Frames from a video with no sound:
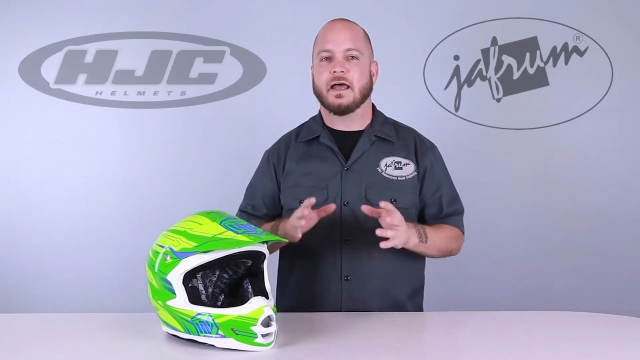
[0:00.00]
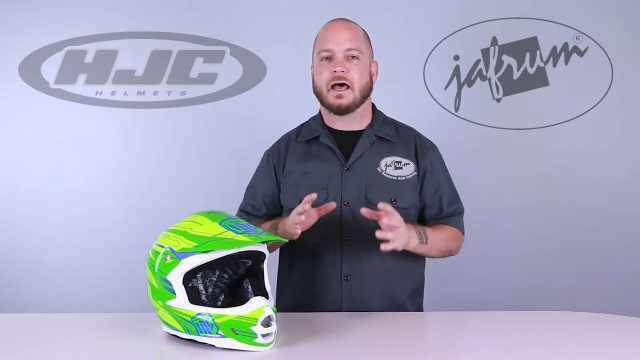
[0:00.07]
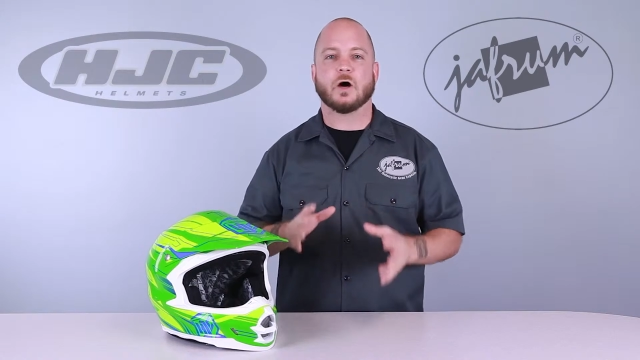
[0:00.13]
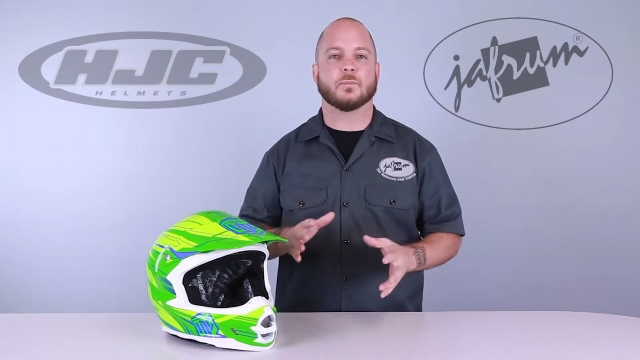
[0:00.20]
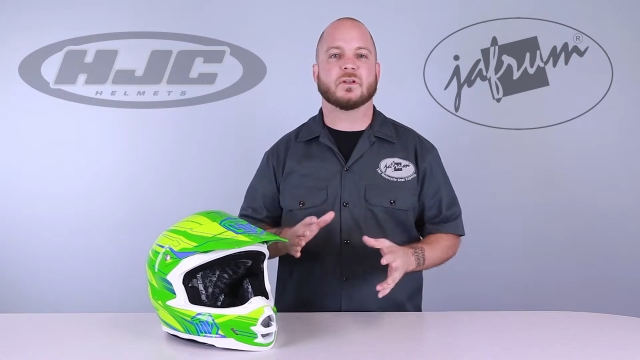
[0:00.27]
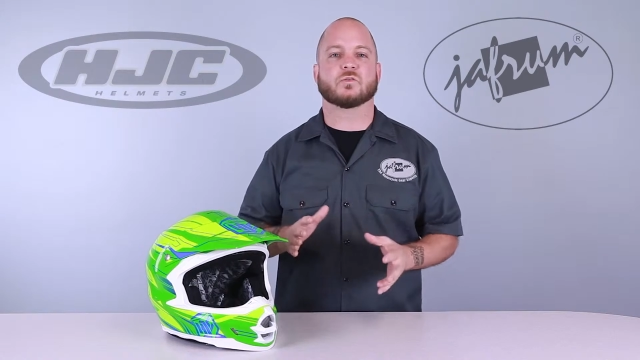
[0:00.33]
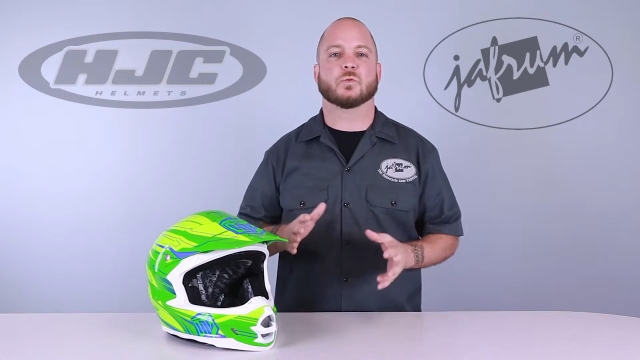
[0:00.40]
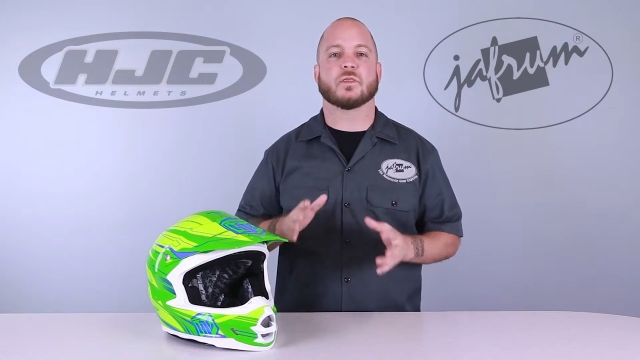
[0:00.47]

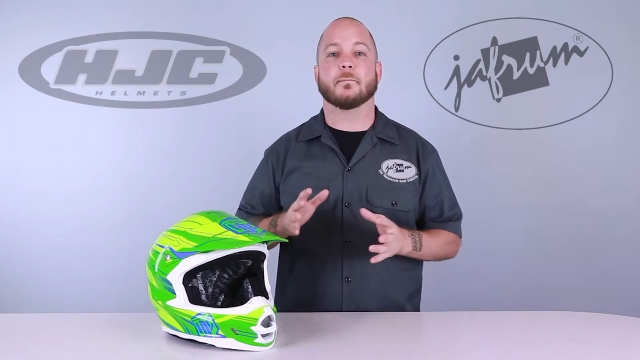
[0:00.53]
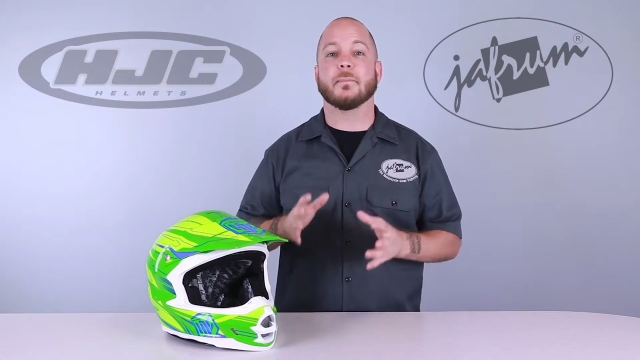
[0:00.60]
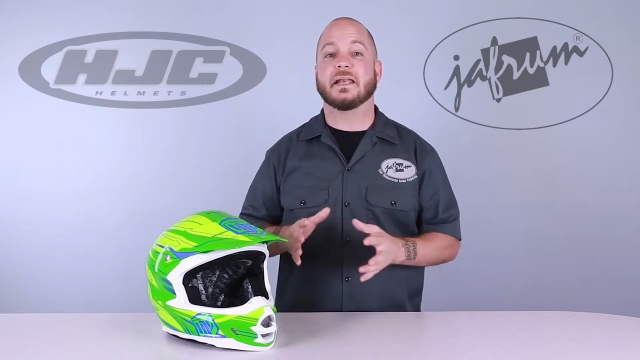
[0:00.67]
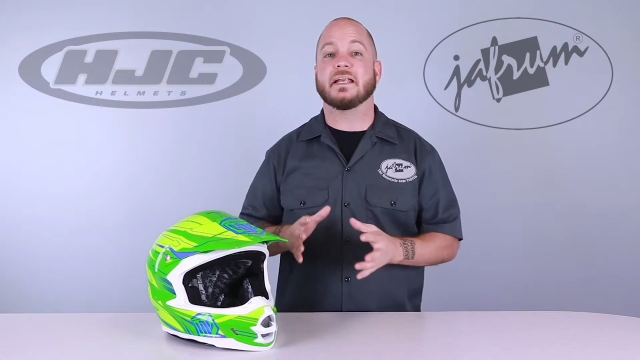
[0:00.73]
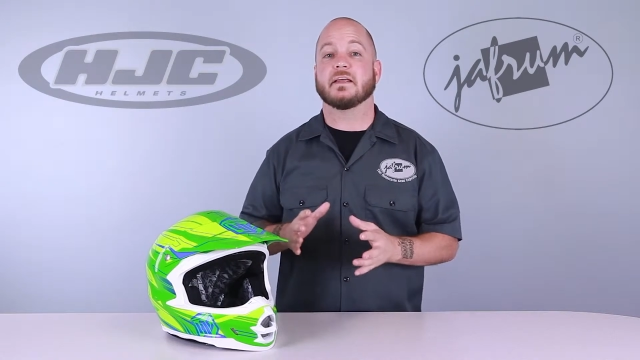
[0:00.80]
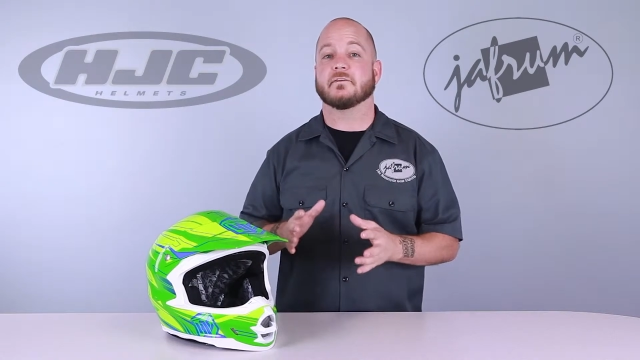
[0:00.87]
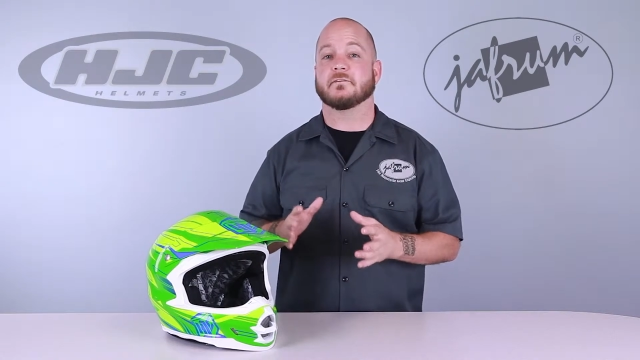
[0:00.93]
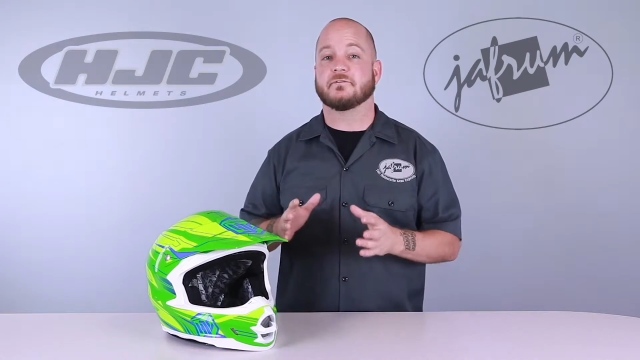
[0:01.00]
helmets with
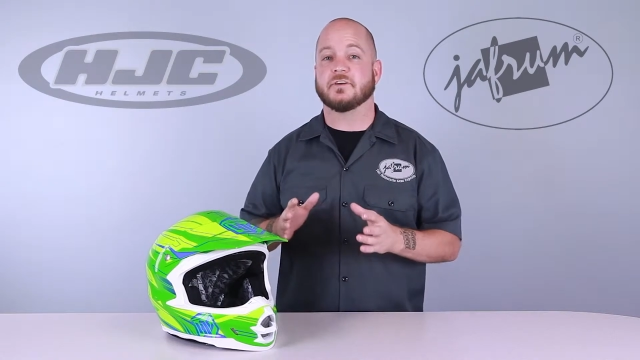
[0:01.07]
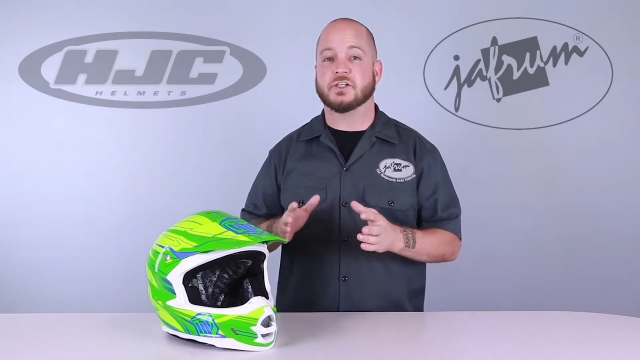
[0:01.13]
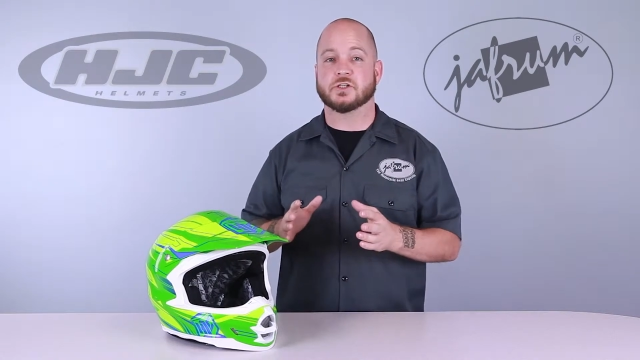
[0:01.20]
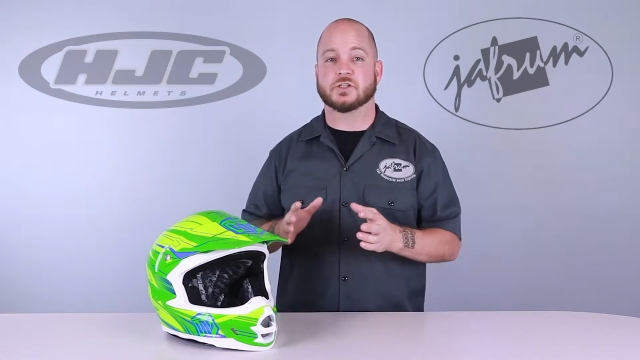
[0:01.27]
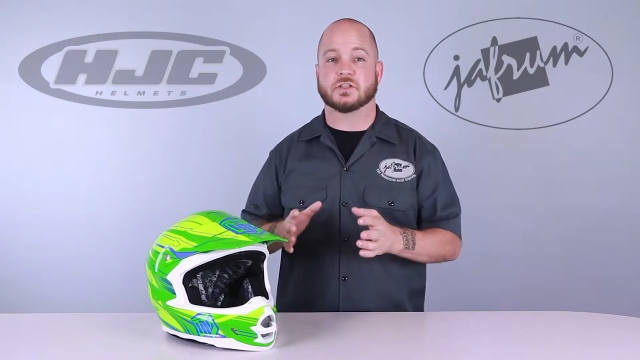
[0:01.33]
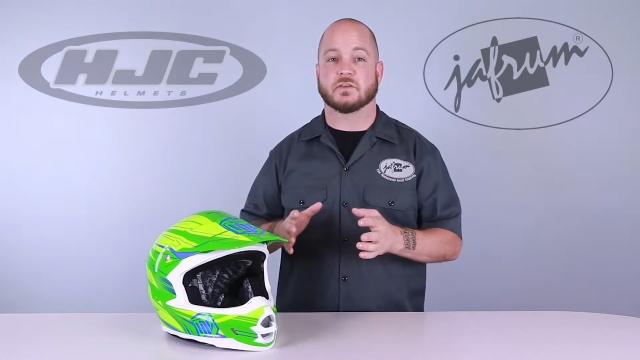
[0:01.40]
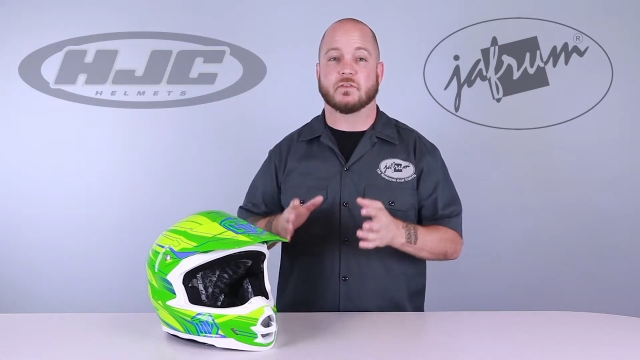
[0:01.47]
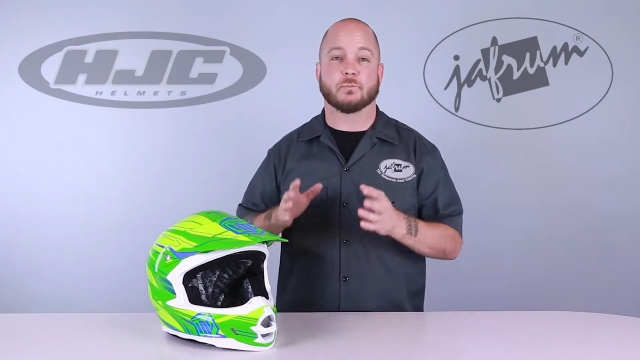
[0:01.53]
many of the
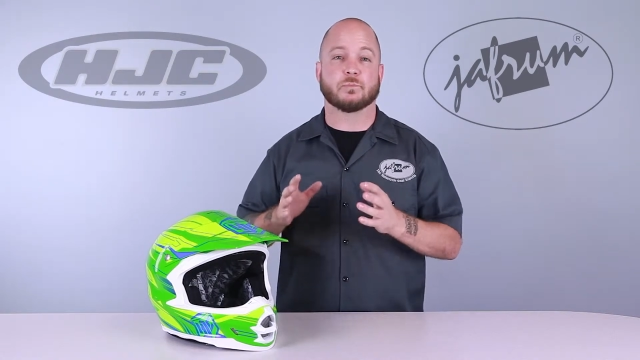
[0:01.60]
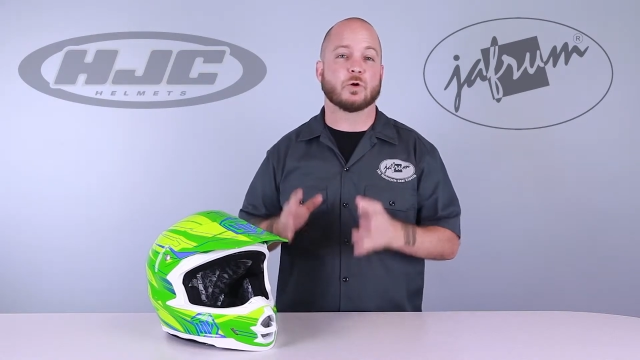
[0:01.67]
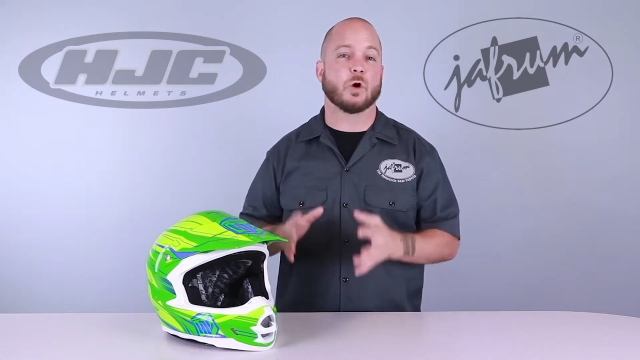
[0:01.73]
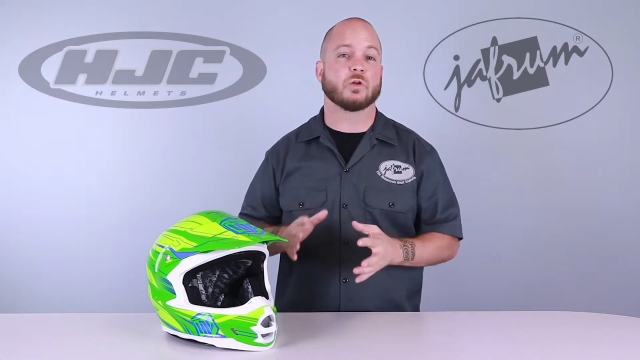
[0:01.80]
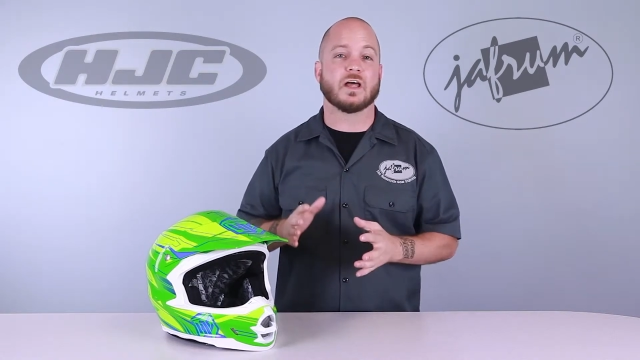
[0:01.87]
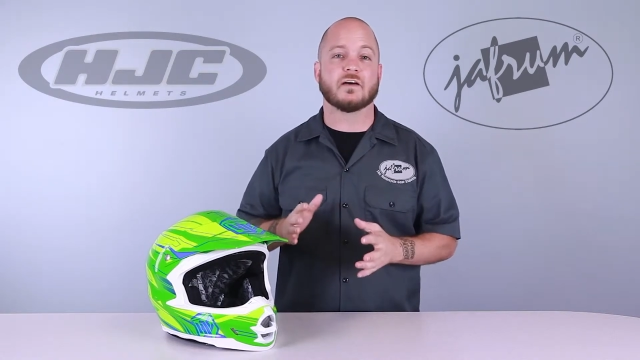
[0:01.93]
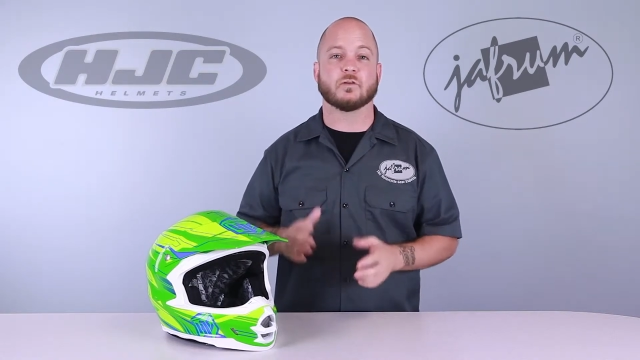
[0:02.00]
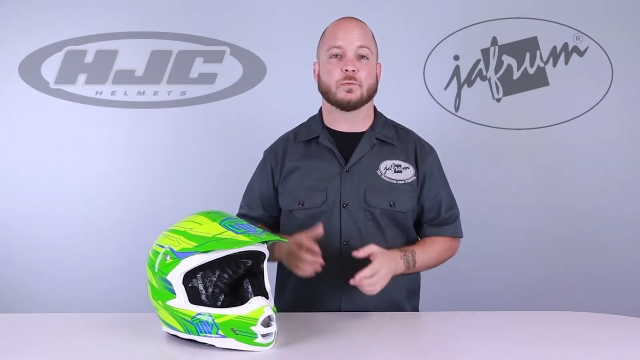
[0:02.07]
features of the
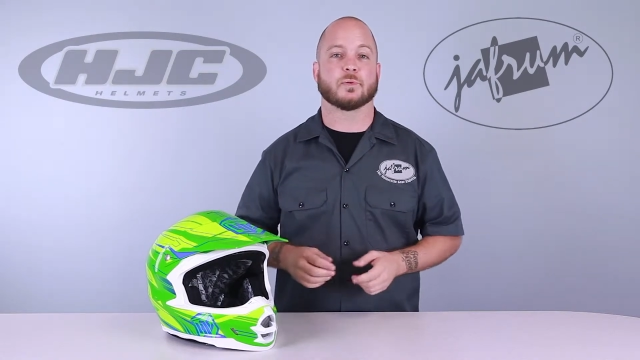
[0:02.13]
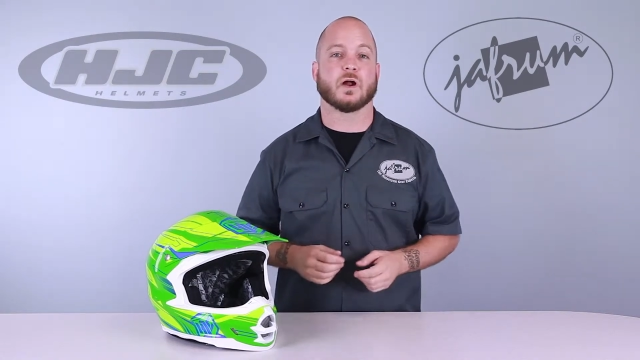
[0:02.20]
pro level